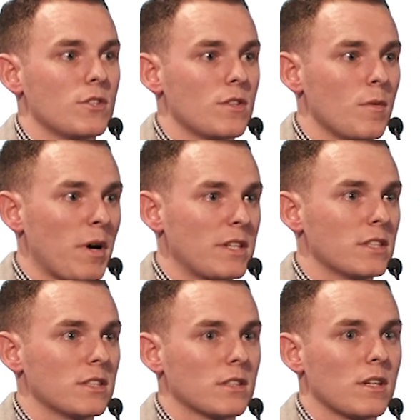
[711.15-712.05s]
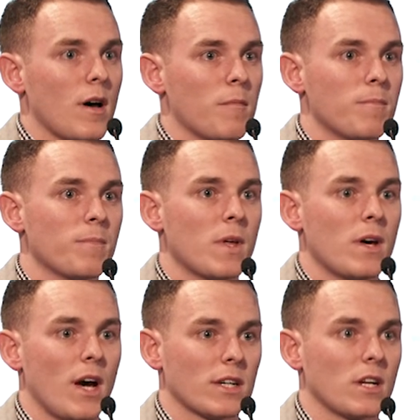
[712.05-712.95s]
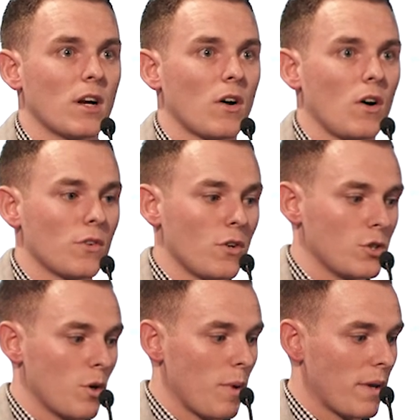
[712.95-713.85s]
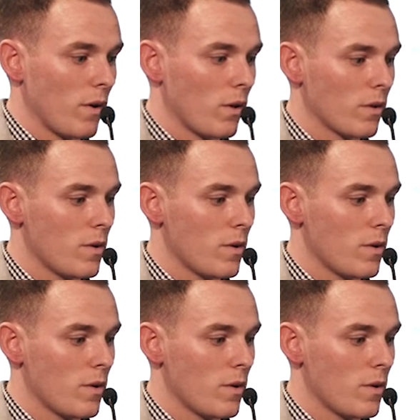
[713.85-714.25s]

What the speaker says: the patient's external contour during breath hold.